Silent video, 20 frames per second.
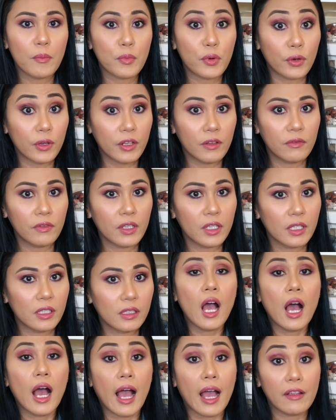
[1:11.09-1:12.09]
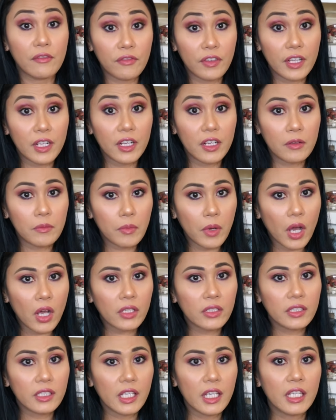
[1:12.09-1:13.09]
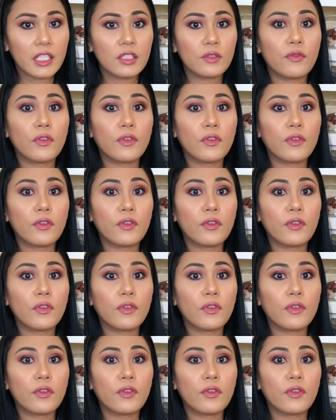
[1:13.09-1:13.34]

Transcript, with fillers: previous Advent unboxings